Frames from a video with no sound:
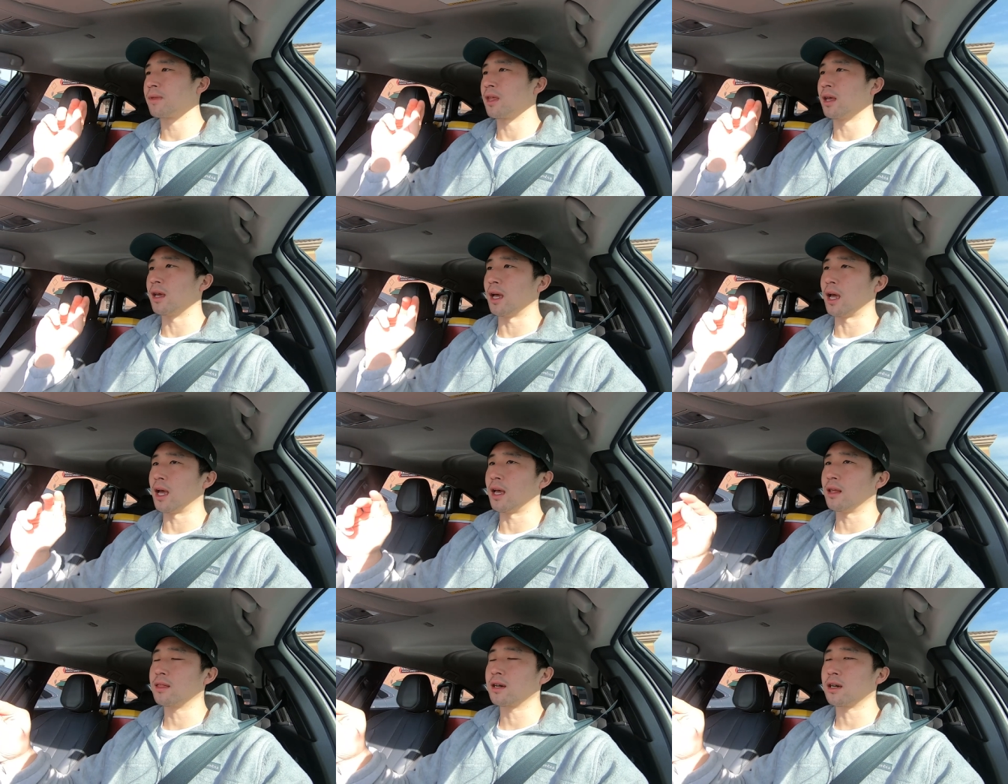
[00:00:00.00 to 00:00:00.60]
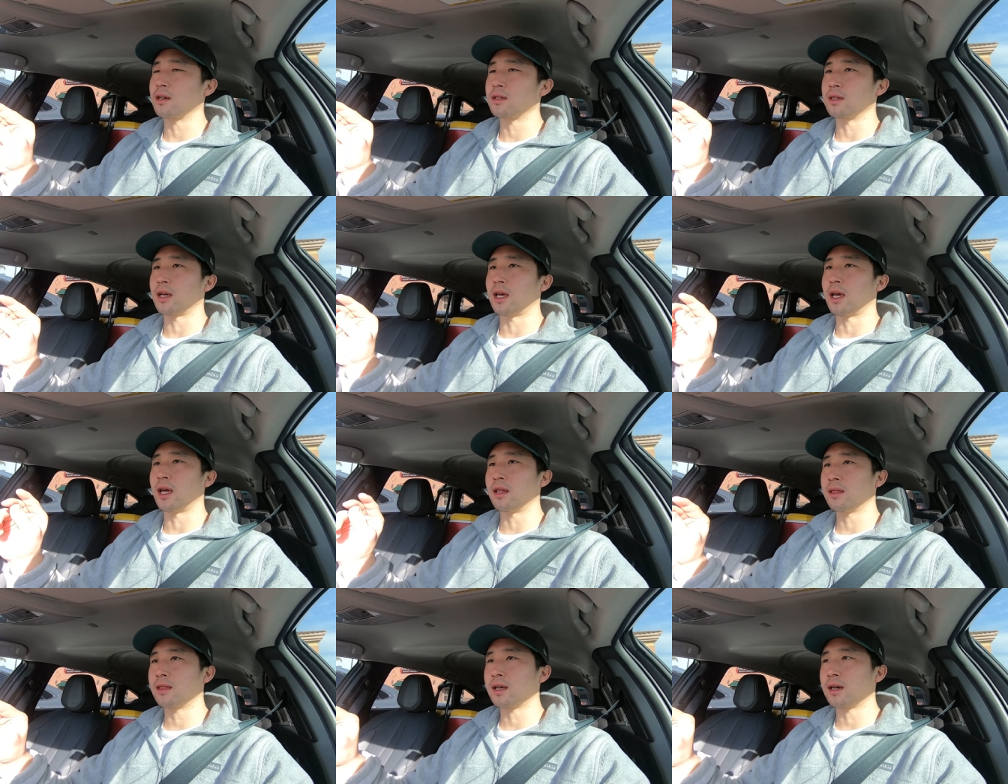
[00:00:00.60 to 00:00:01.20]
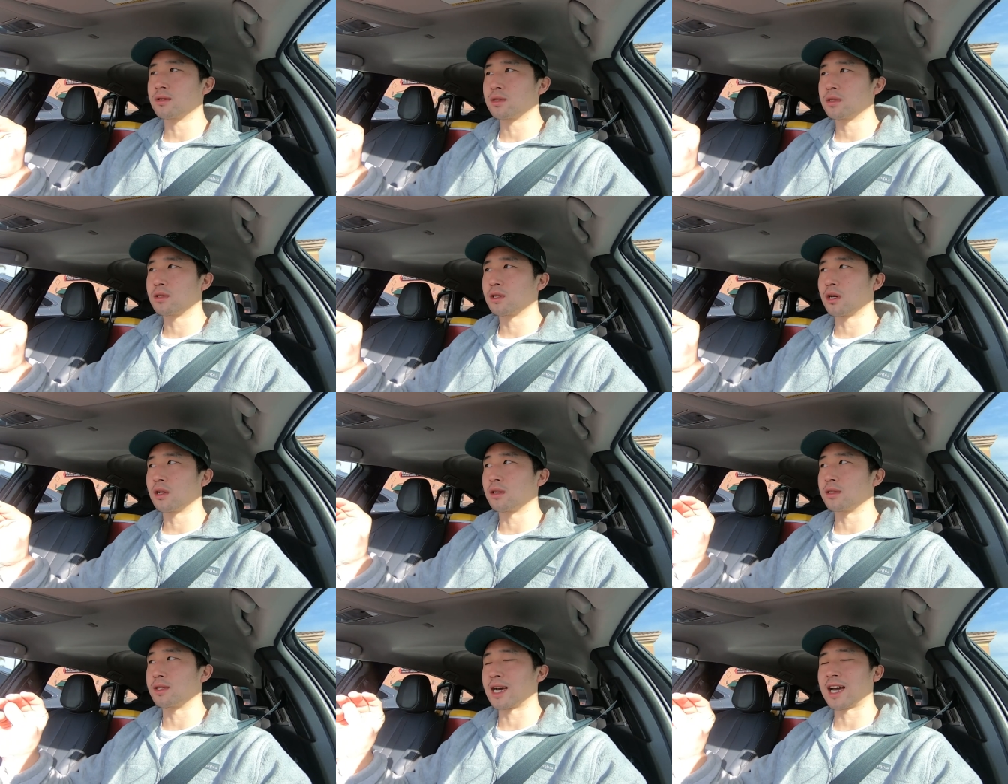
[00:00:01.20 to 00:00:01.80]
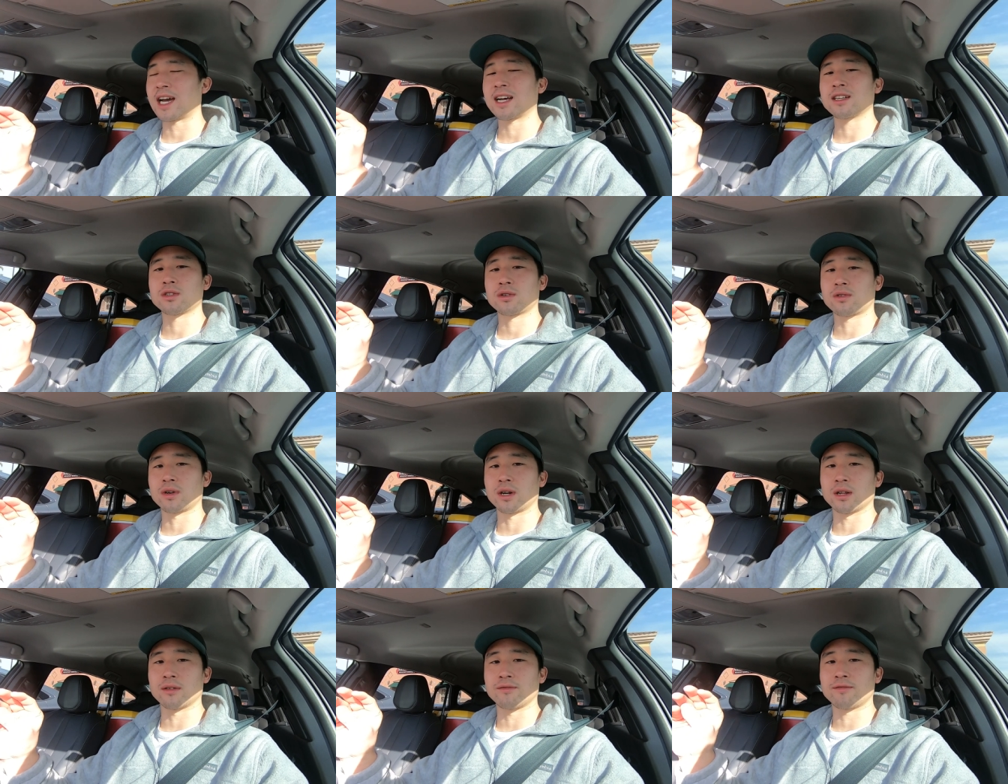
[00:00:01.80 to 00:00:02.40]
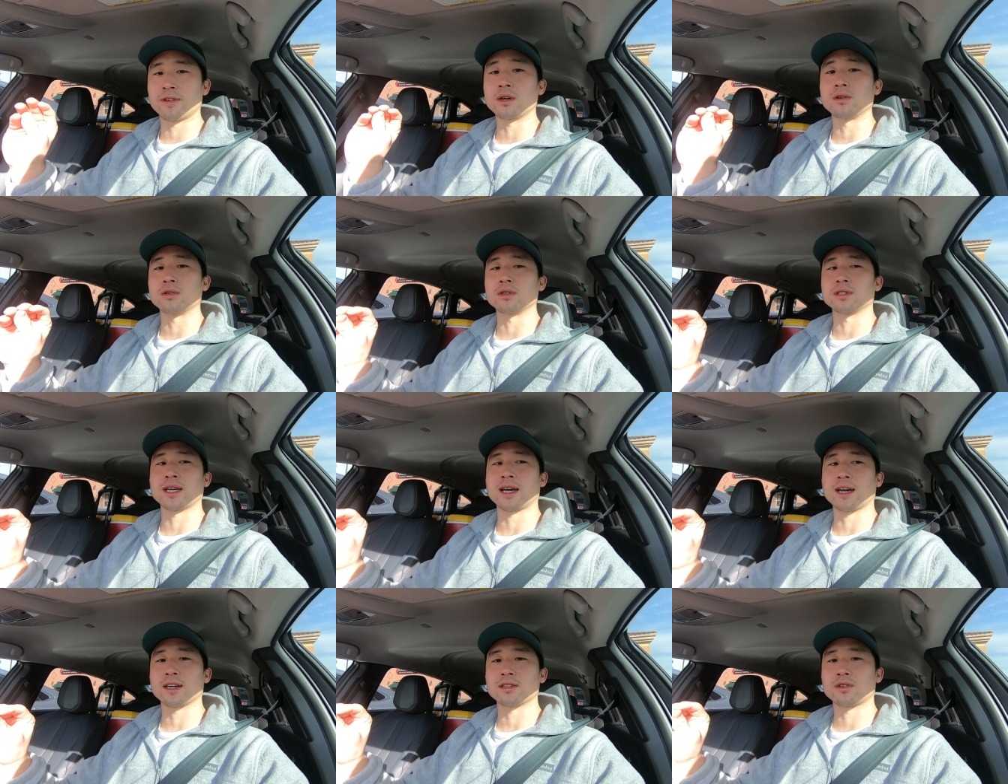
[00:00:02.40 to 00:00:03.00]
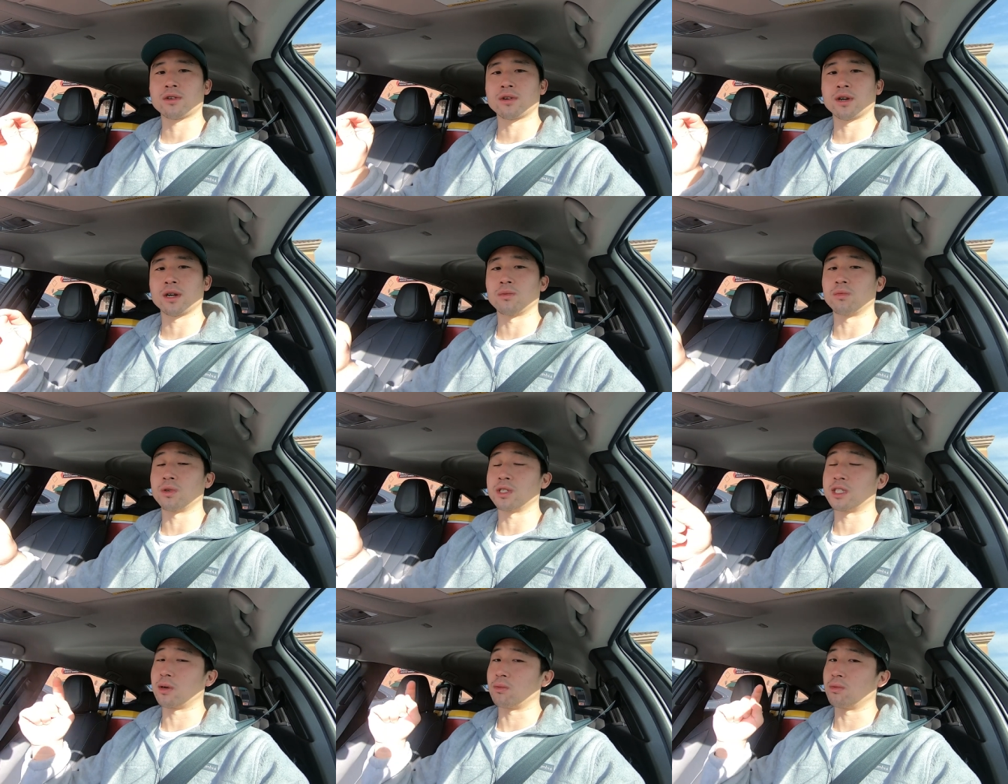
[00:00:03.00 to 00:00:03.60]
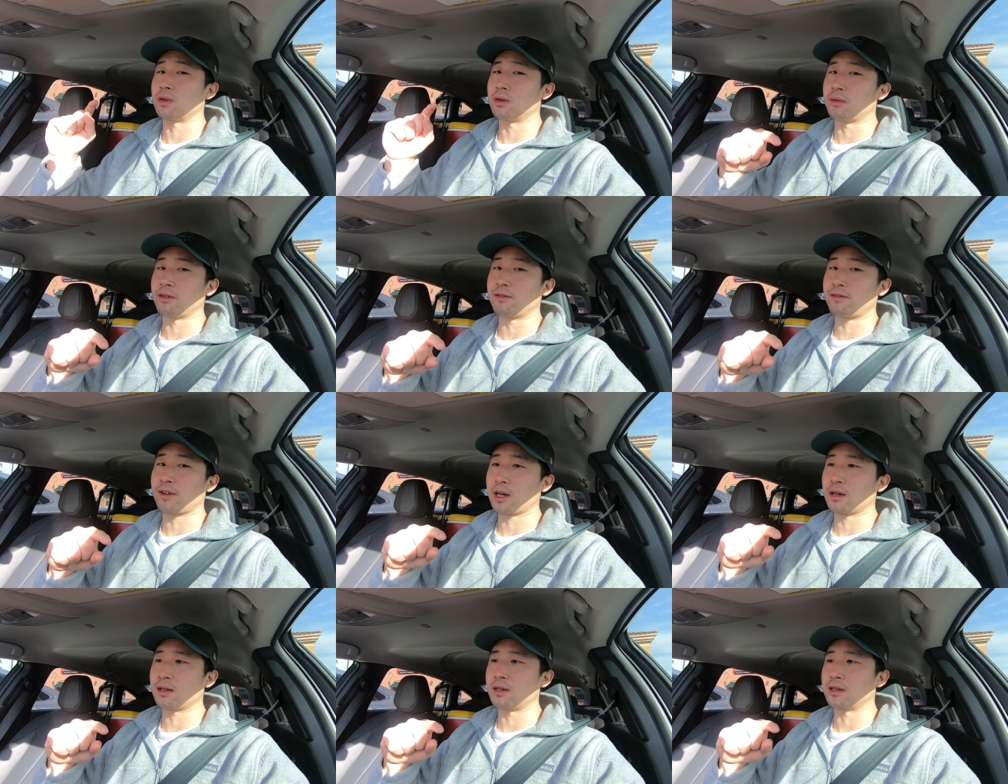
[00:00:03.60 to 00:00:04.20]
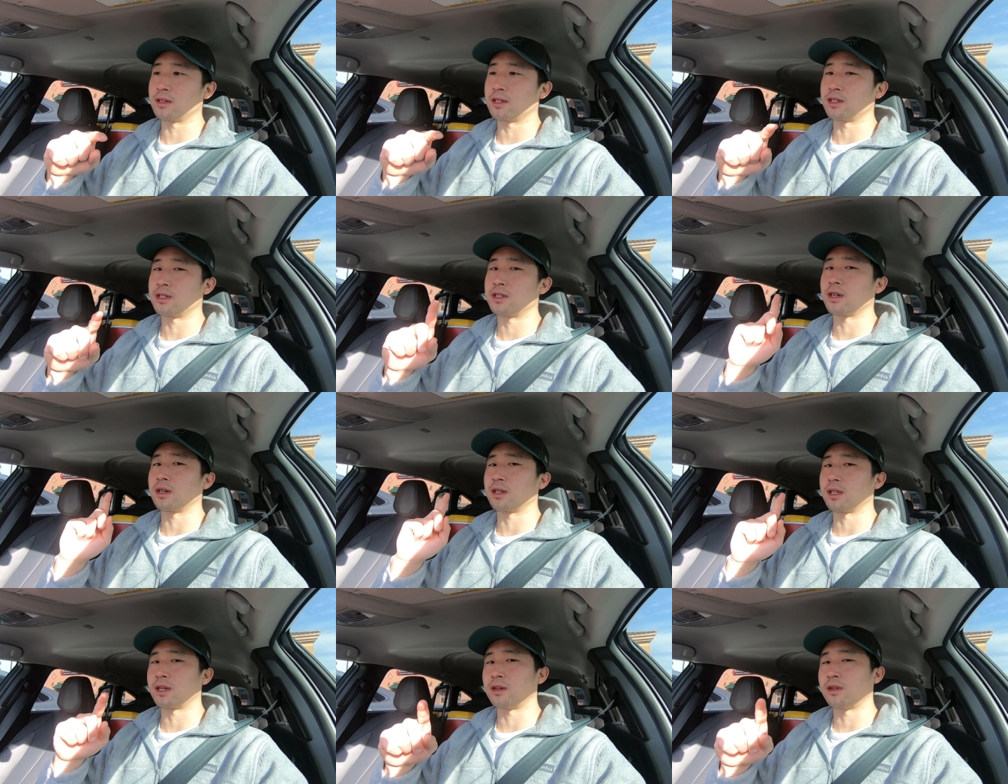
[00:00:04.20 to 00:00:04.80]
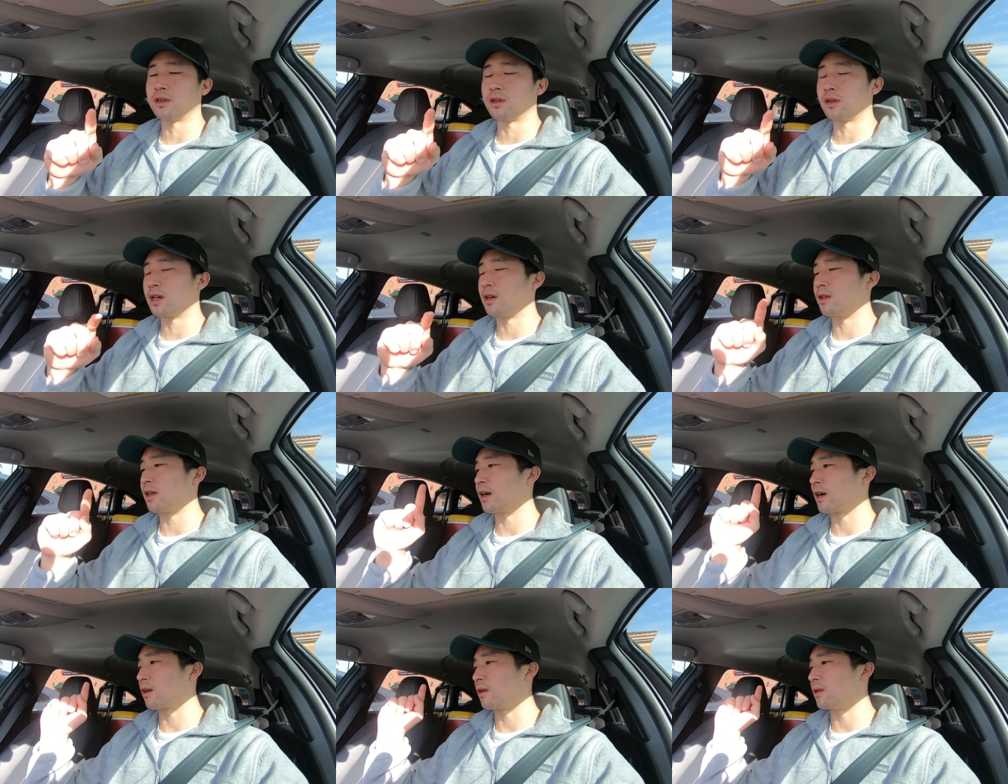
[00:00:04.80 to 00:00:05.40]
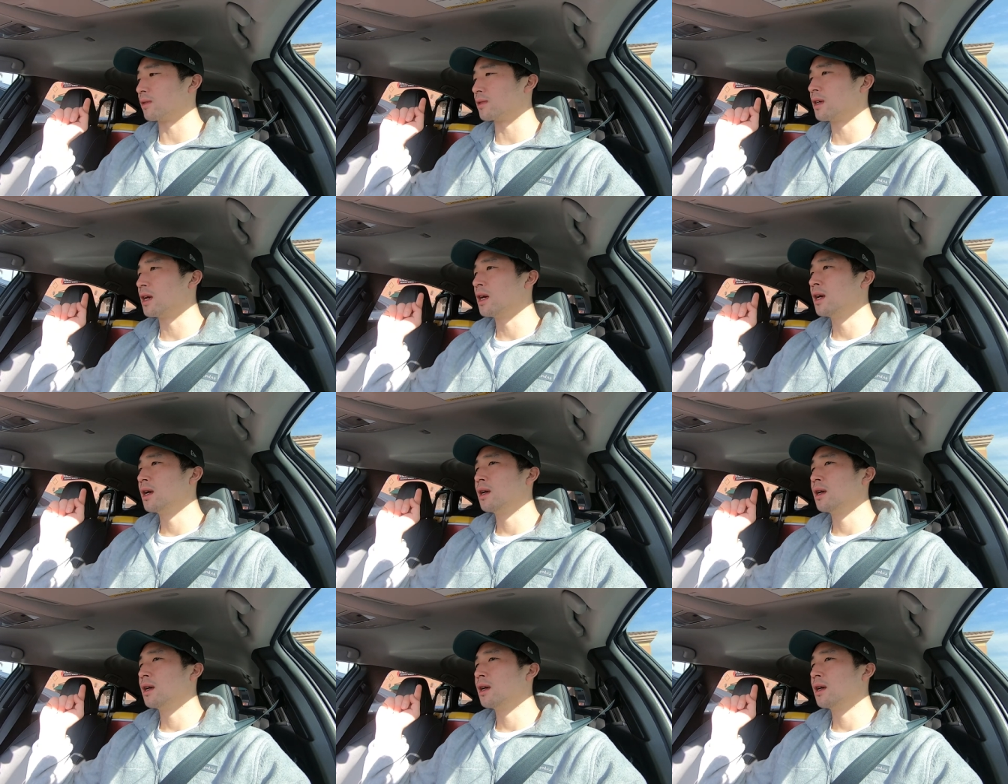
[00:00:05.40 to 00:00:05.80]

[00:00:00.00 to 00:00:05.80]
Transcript: a $8,000 tax credit, federal tax credit, which I will be filing this year. I'll let you know how that goes.